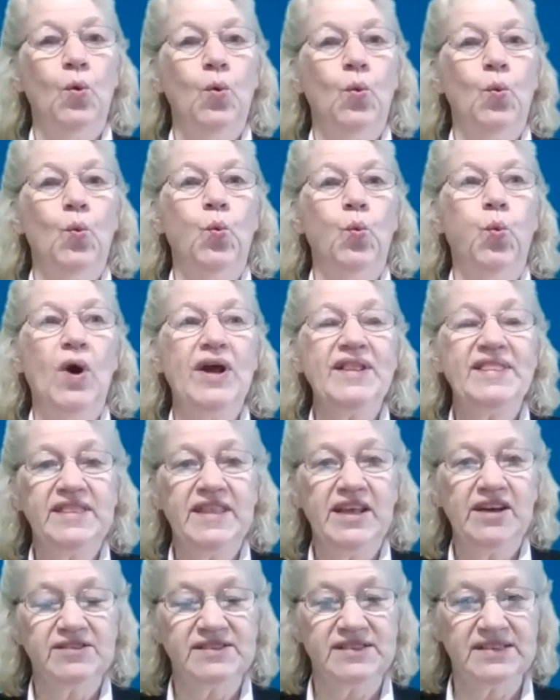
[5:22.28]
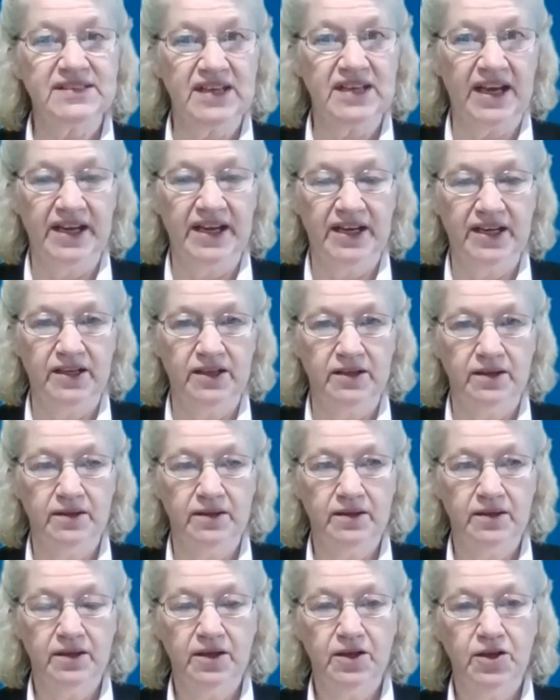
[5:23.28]
what they're saying,
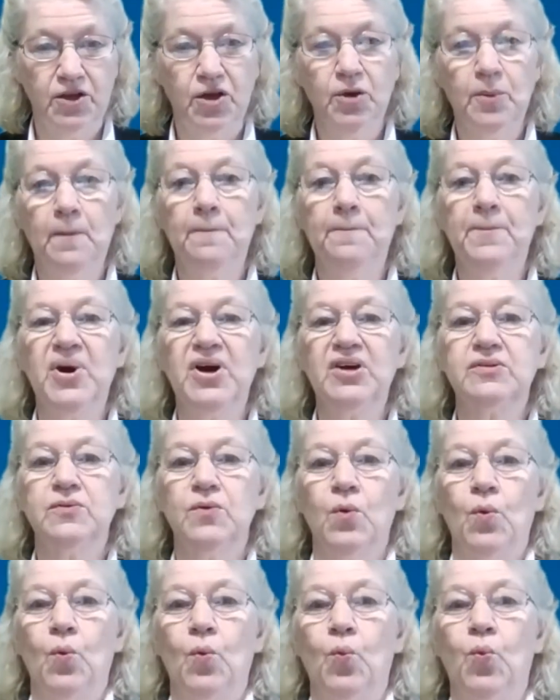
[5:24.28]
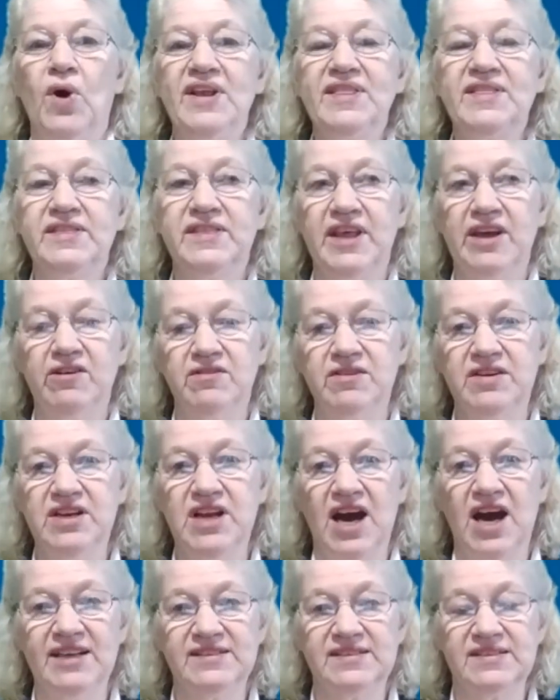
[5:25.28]
but what they're
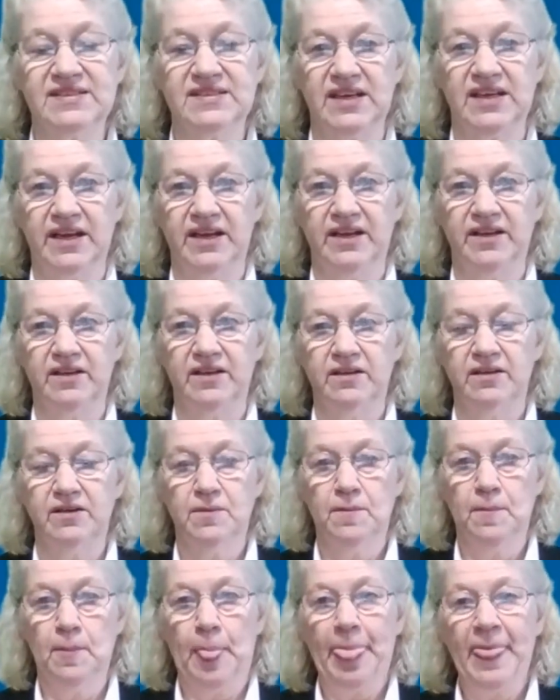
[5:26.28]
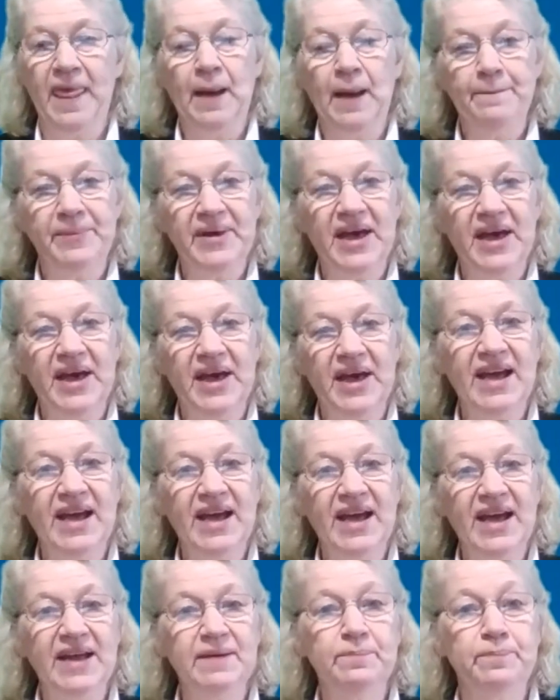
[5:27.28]
not saying.
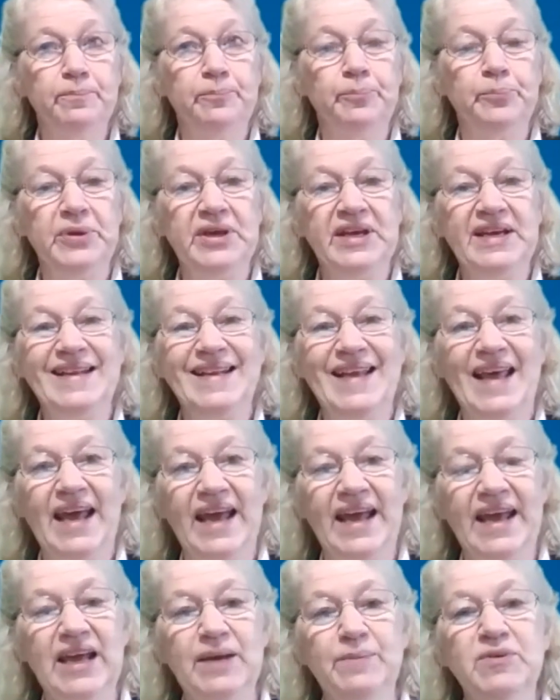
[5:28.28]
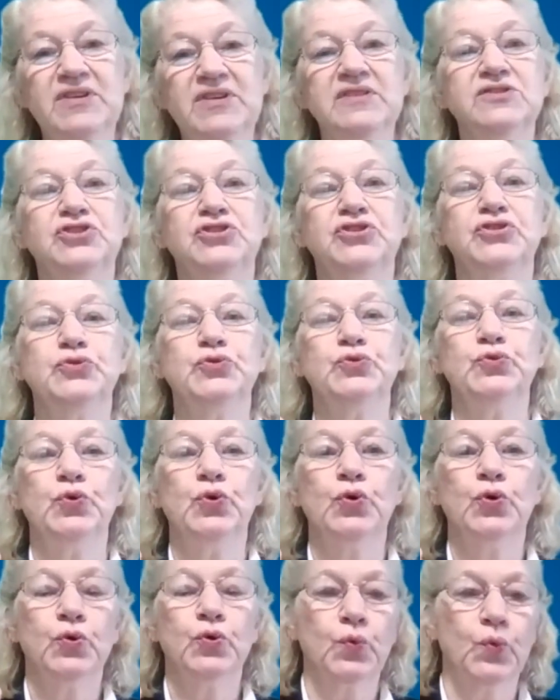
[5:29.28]
By being able to
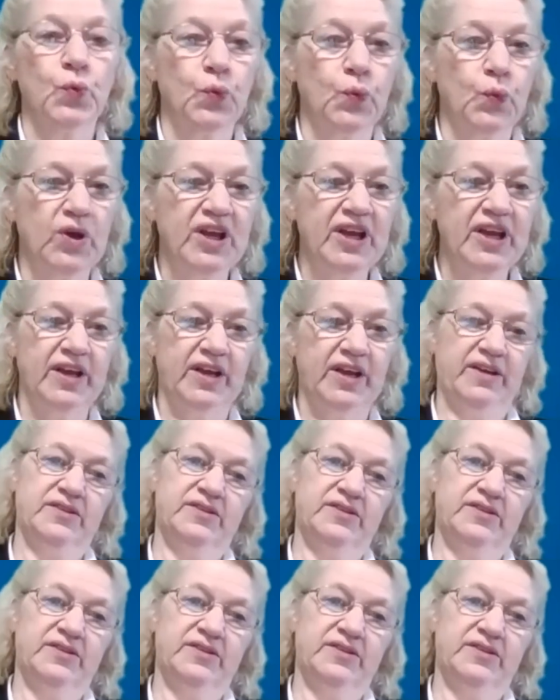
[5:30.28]
read